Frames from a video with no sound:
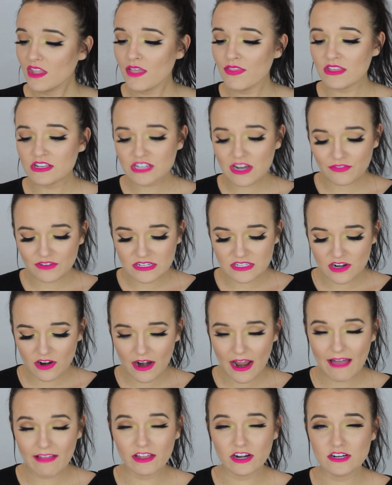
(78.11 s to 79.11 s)
the Jeffree Star
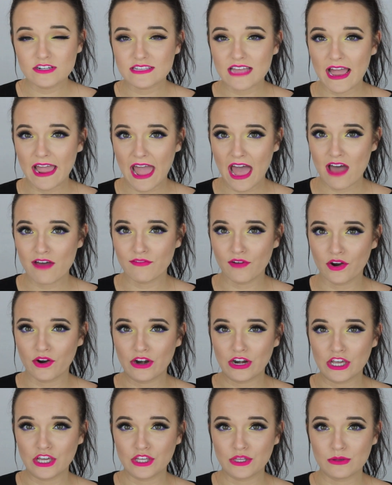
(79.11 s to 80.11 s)
highlighters I have
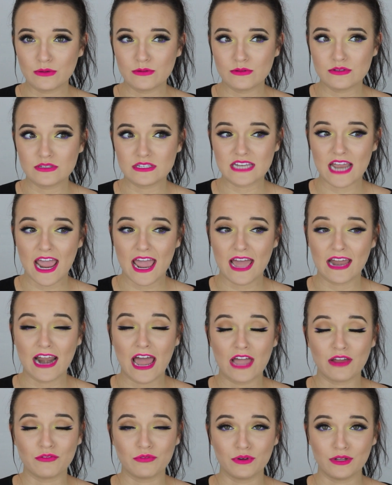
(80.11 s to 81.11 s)
already used and
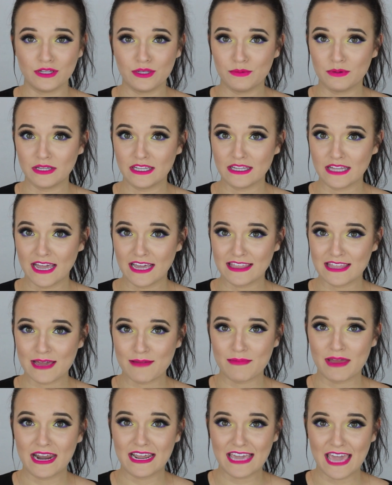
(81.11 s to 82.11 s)
I really, really like them,
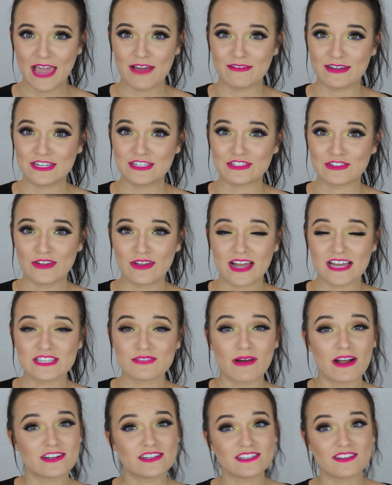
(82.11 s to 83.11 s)
and I can't wait to show you guys
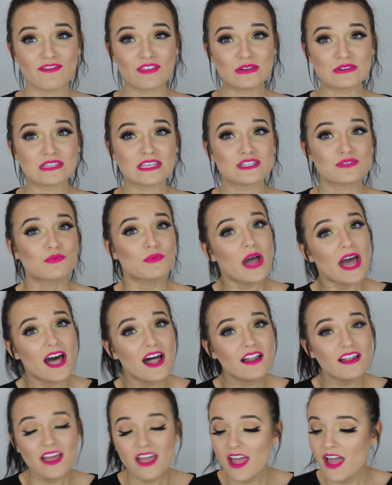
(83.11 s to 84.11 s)
swatches of those as
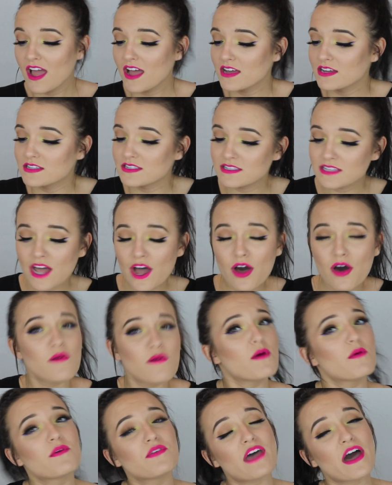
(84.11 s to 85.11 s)
well.
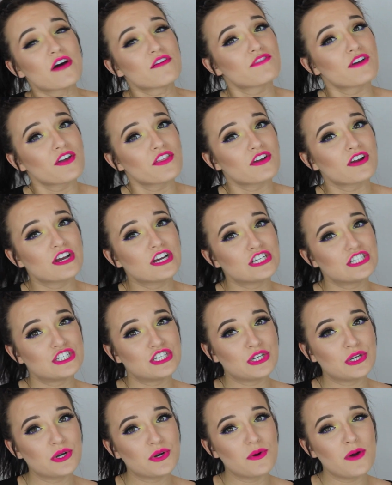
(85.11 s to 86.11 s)
So without further
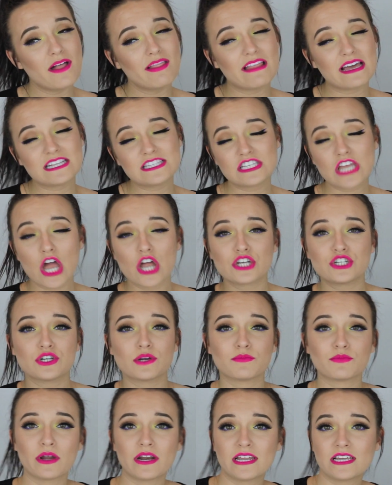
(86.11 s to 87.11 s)
ado, let's
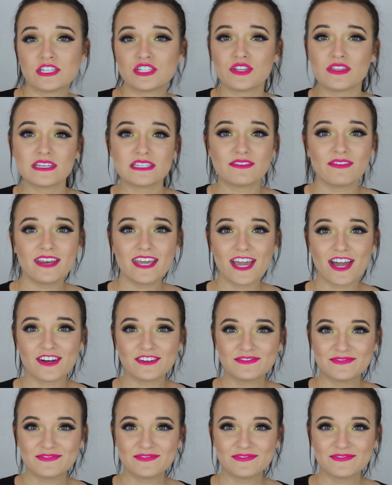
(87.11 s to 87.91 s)
jump right into this video.